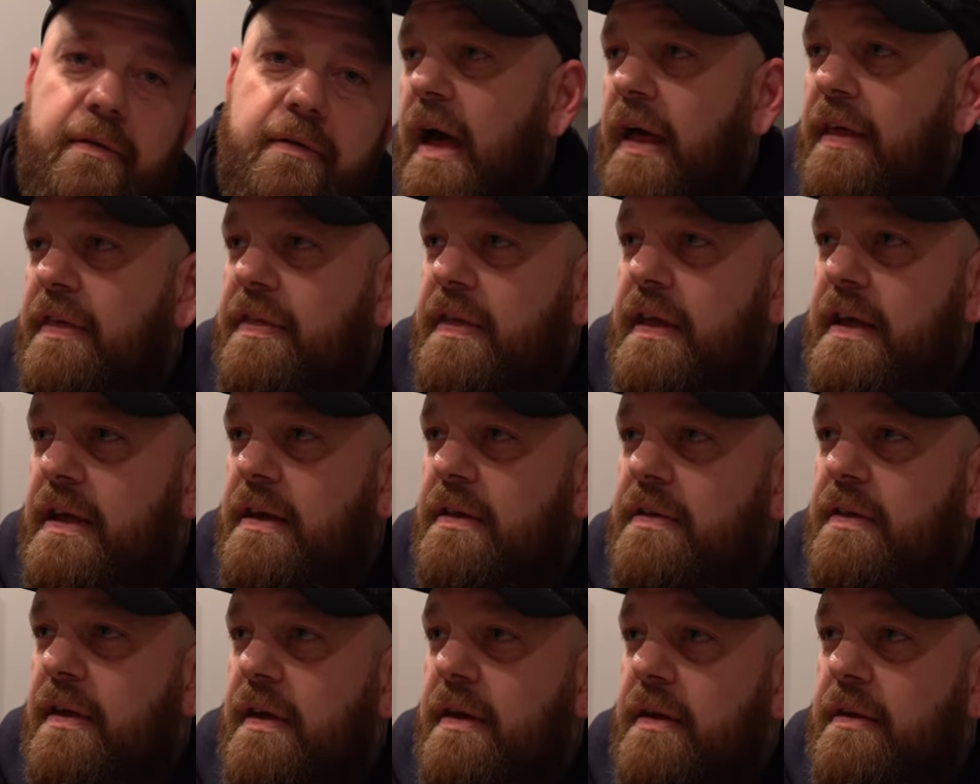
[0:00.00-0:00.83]
I
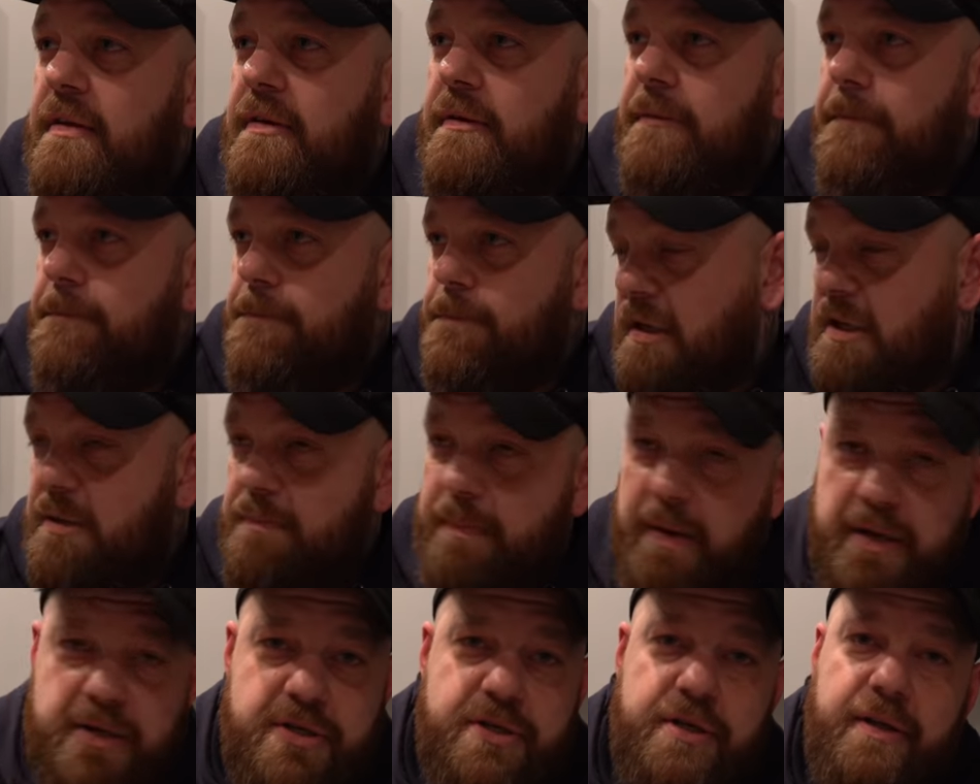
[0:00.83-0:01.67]
think that,
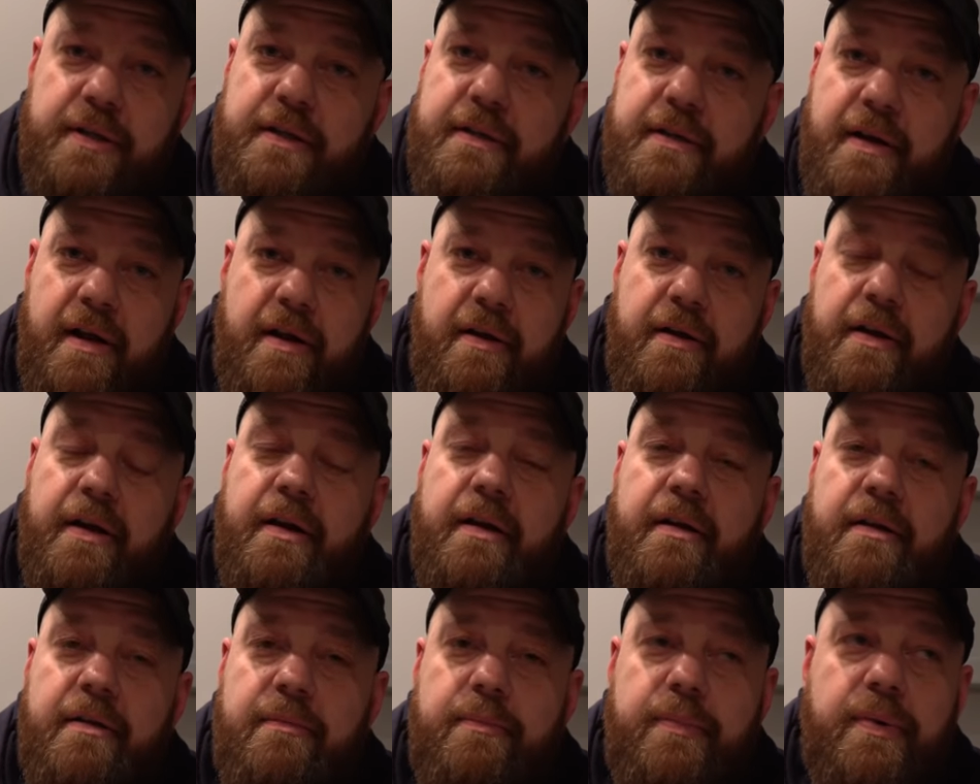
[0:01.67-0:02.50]
especially Derek,
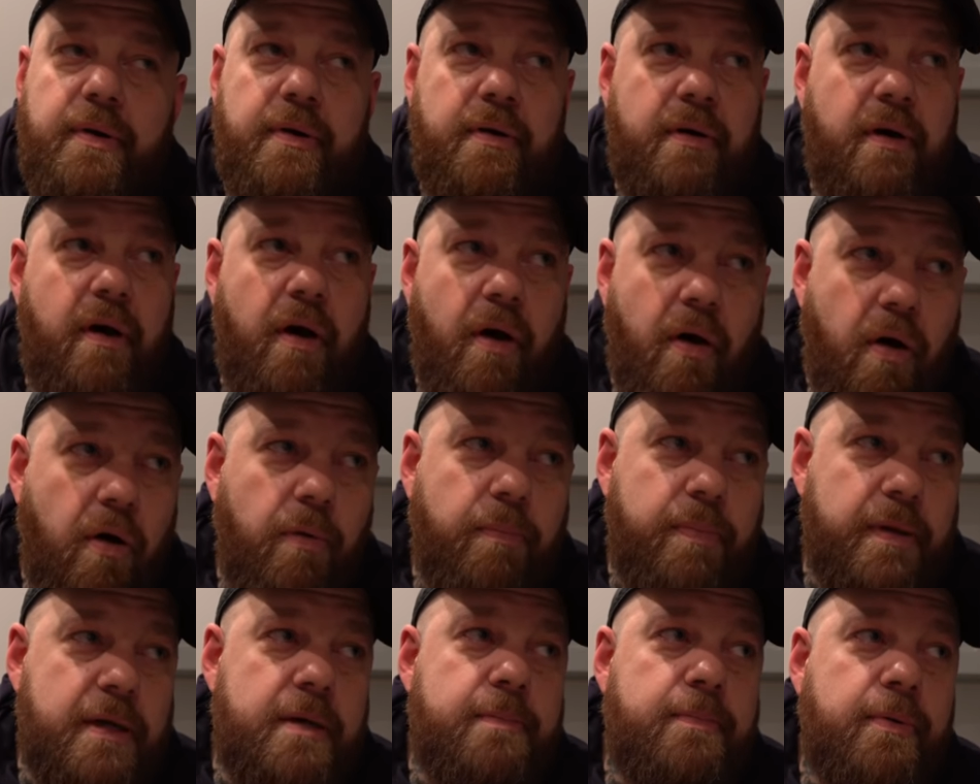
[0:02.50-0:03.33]
but all
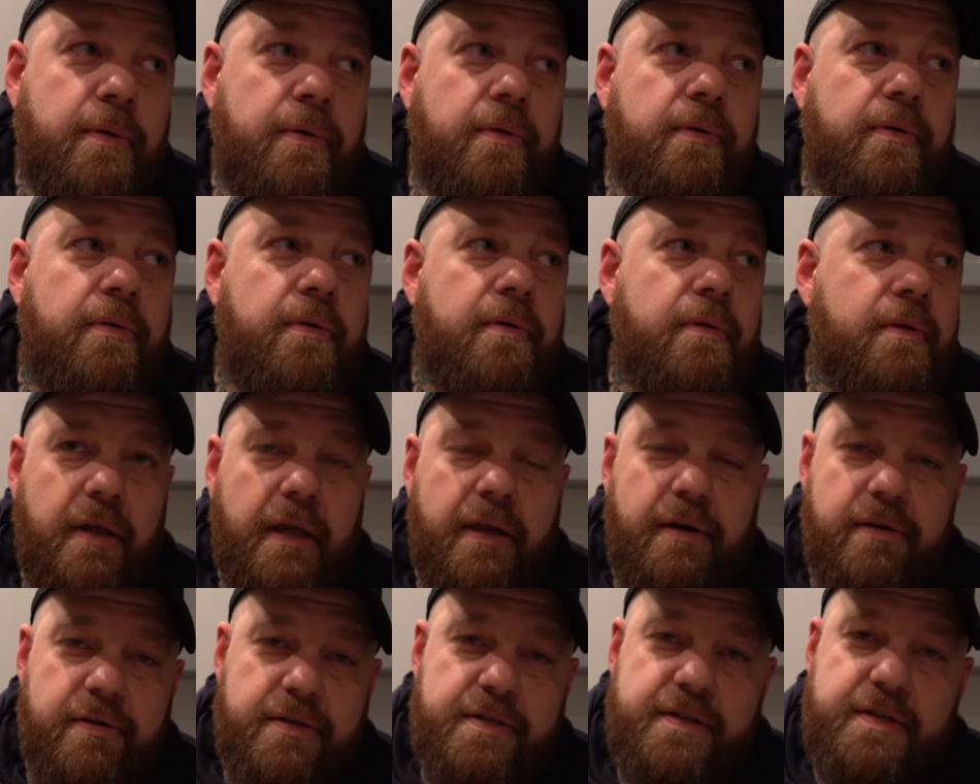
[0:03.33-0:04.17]
people
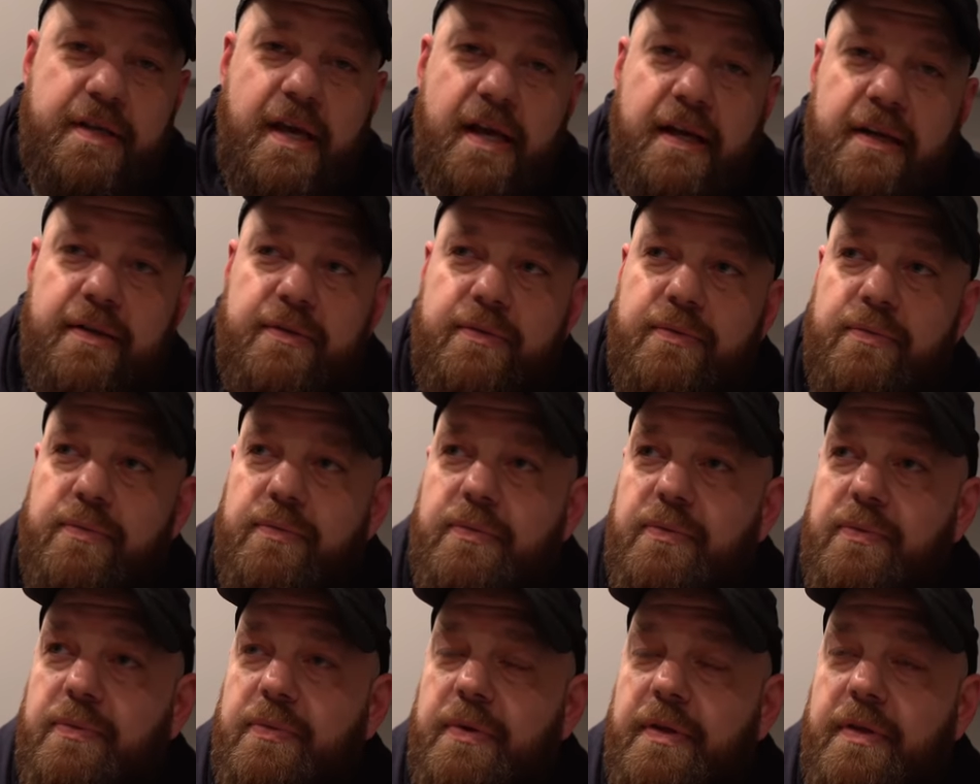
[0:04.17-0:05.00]
intersect
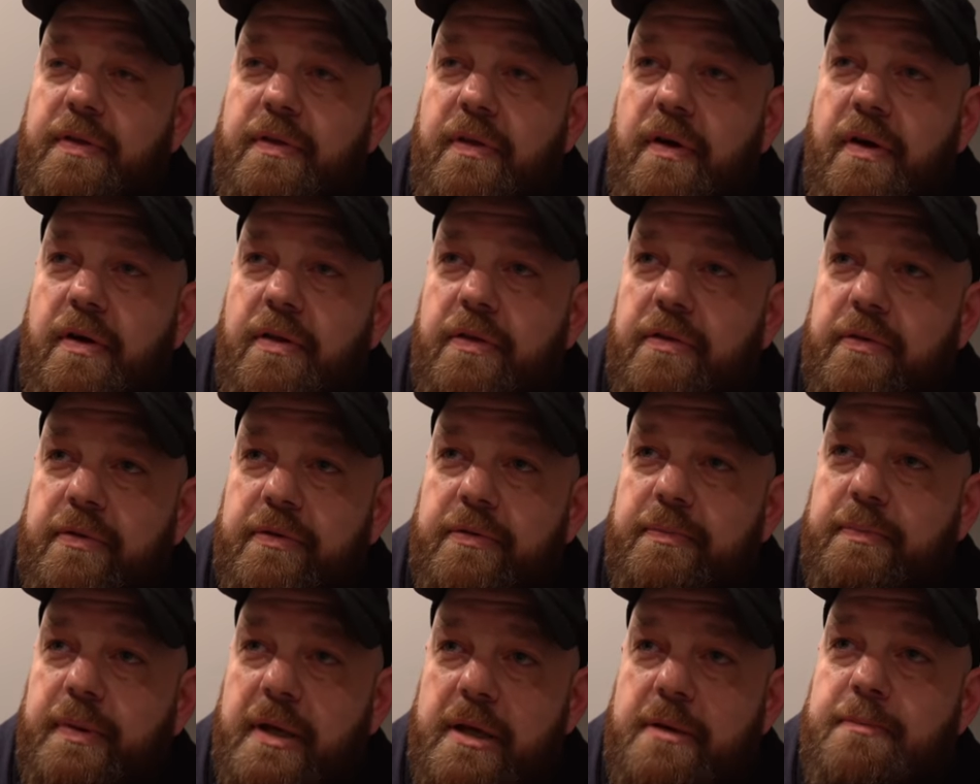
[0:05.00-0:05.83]
with
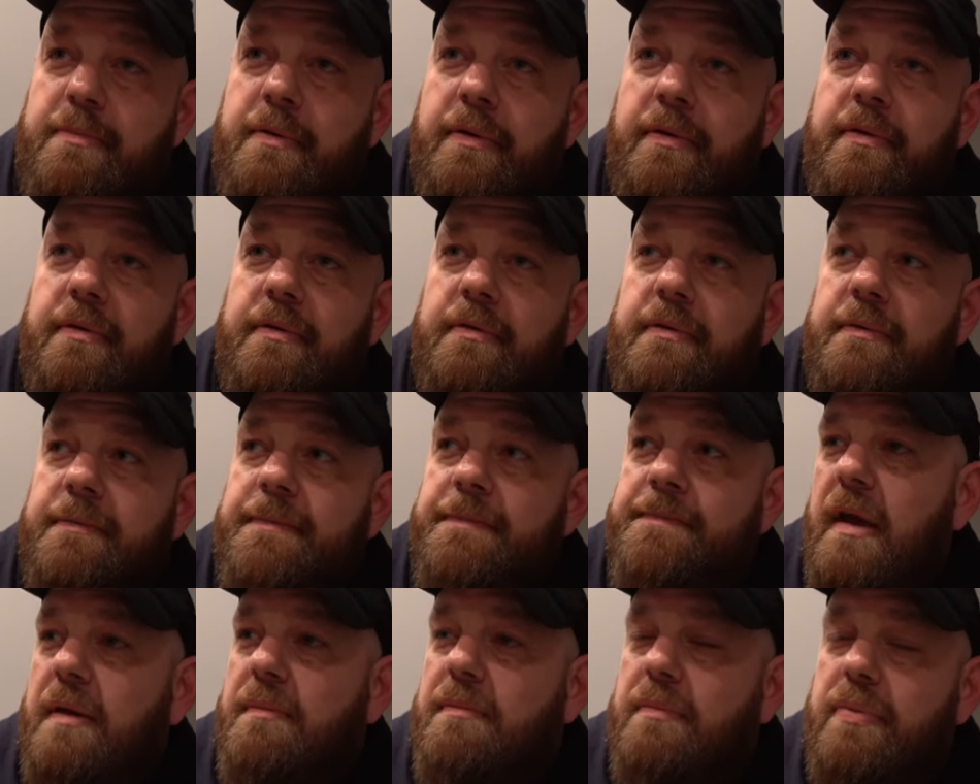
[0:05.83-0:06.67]
other people
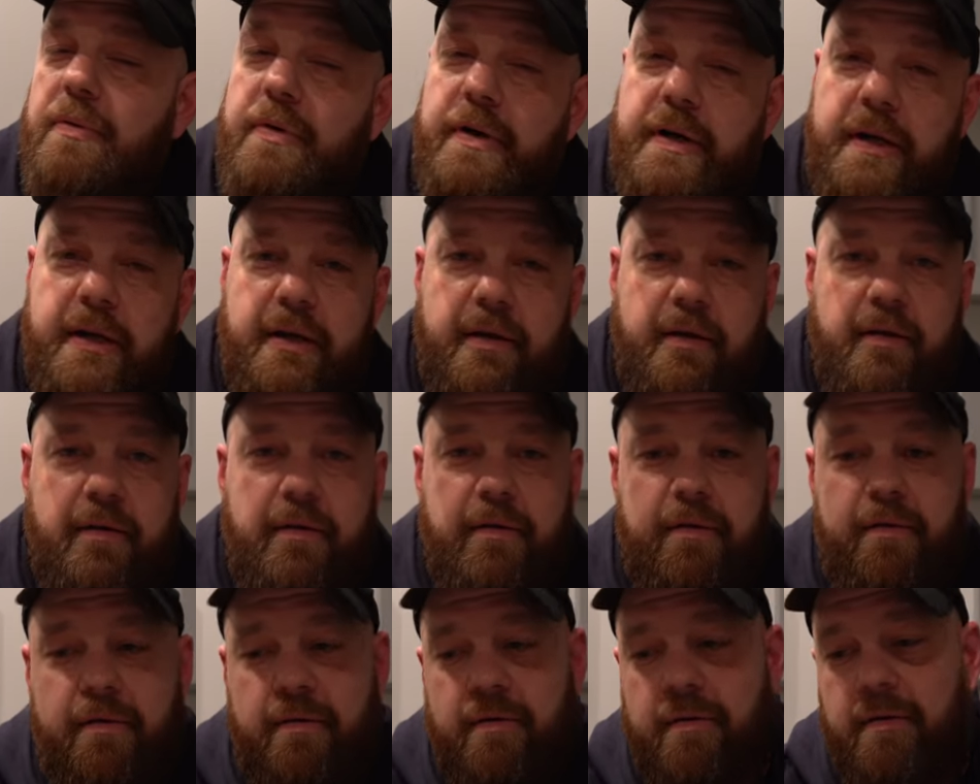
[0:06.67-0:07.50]
and bring
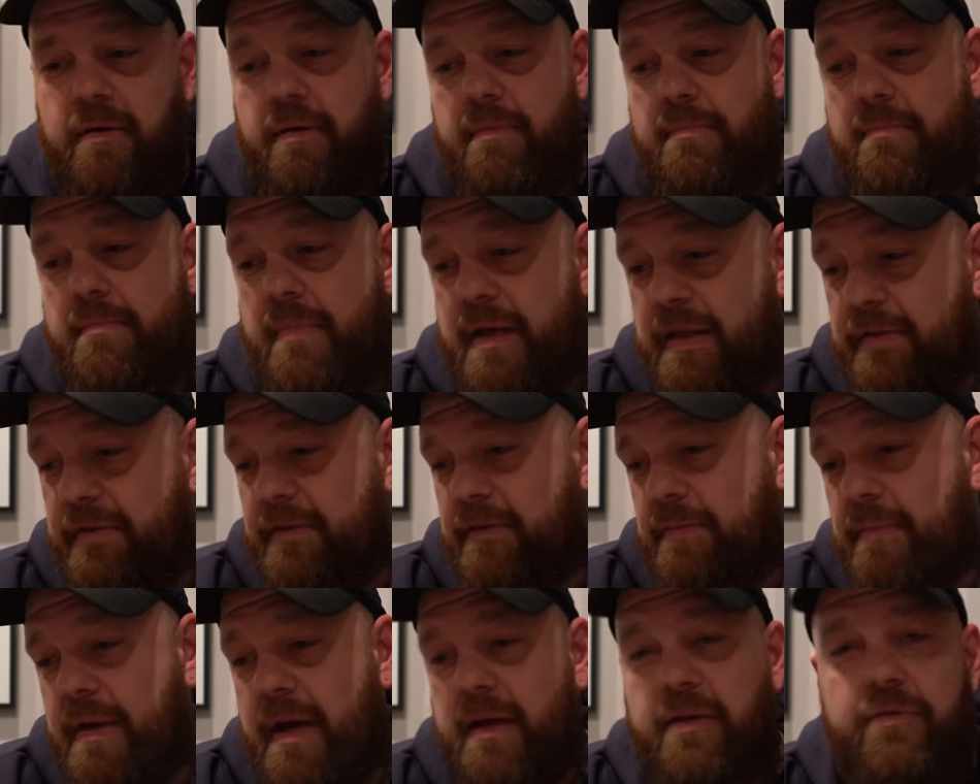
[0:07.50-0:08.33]

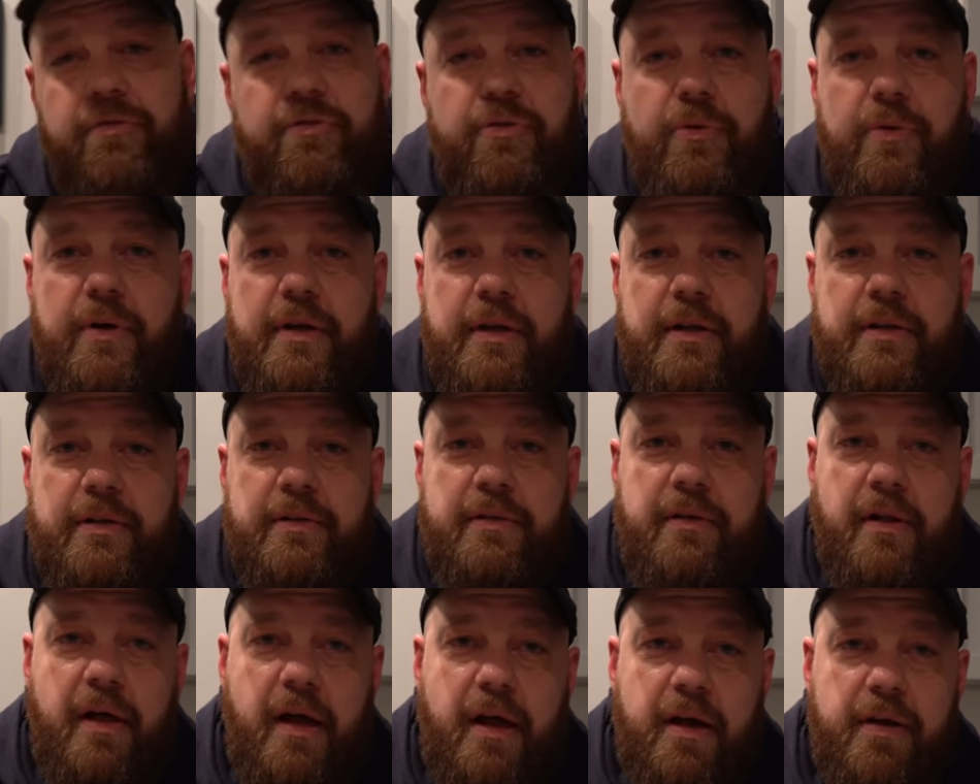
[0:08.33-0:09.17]
immense amount of joy to
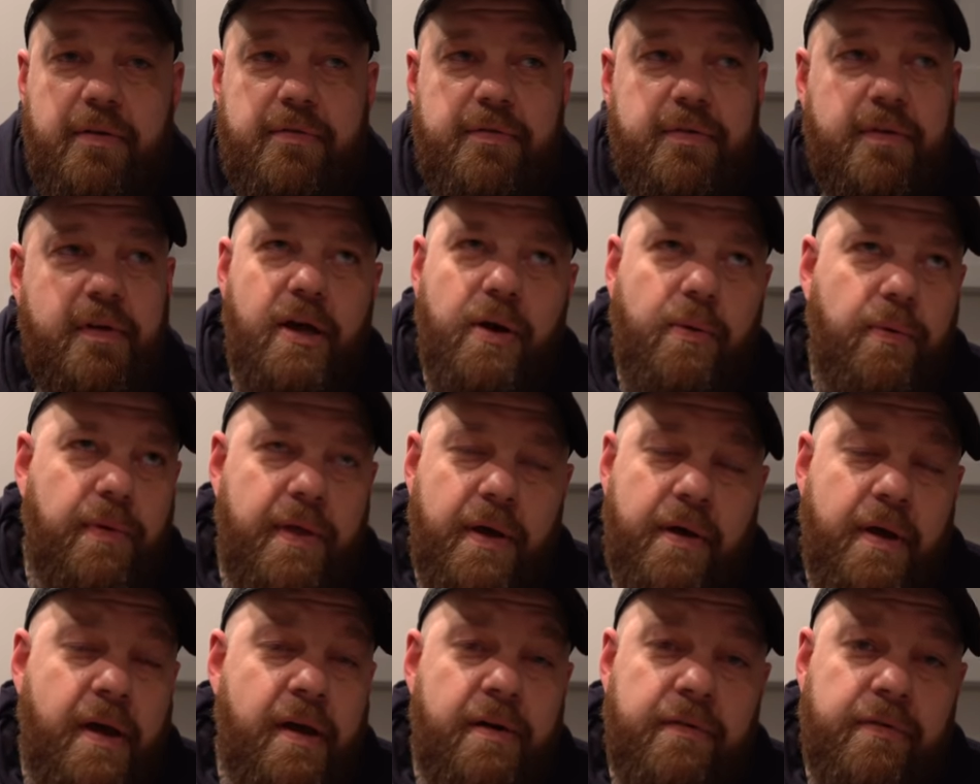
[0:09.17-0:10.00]
their lives
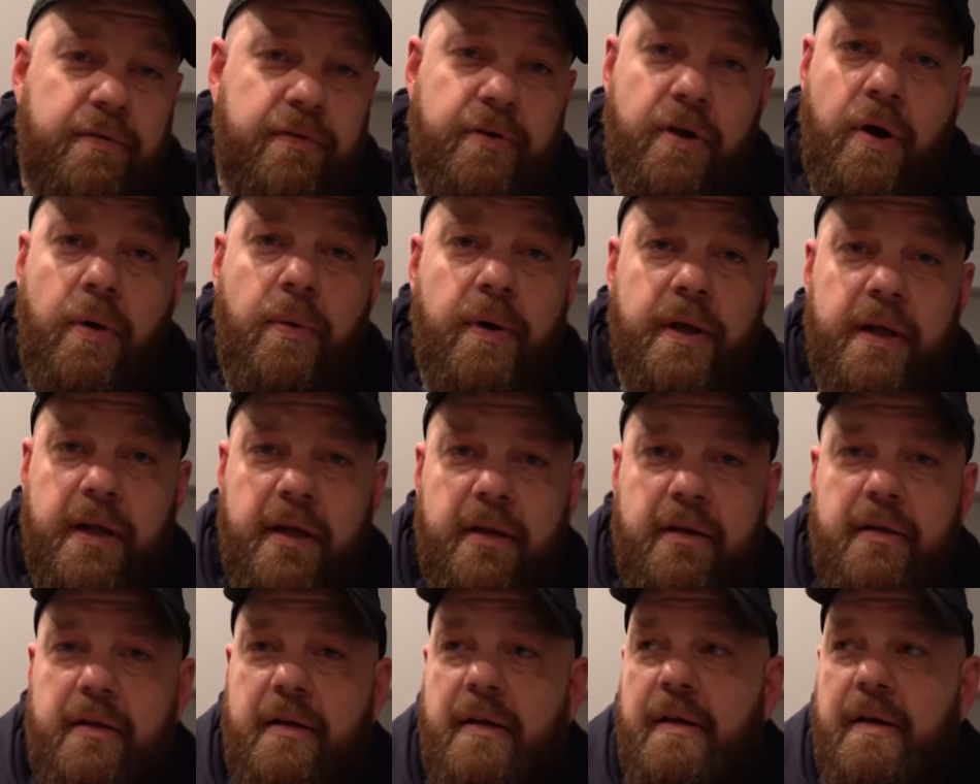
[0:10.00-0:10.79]
without ever knowing it.